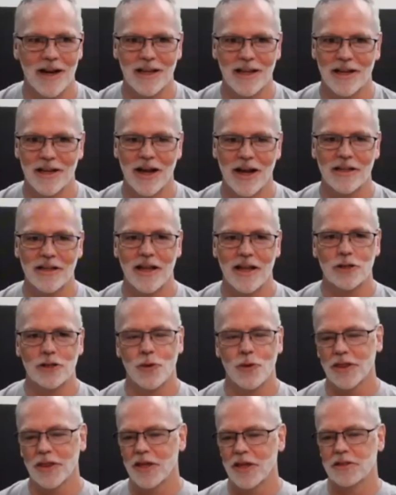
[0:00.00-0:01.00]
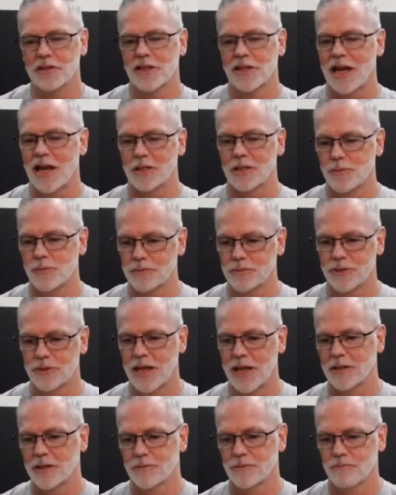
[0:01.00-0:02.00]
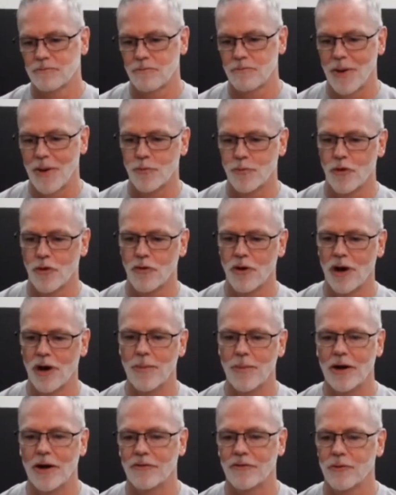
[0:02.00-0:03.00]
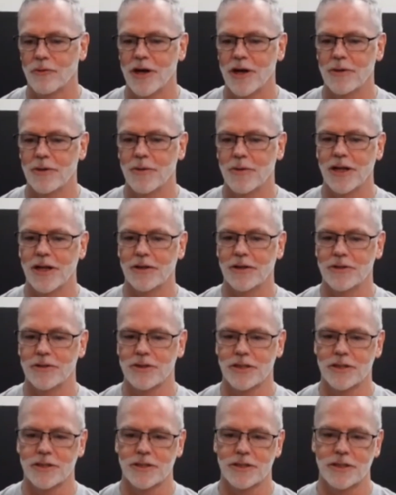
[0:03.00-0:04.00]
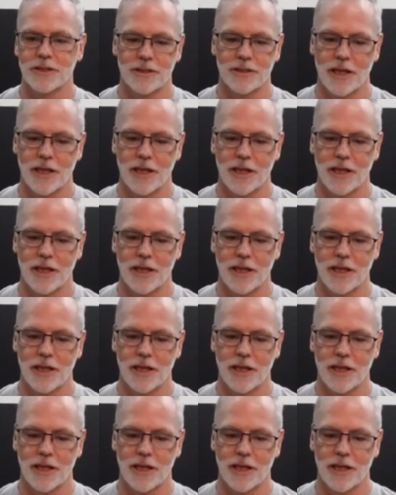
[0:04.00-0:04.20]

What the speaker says: again, that's what I think stands my program out from anybody else's is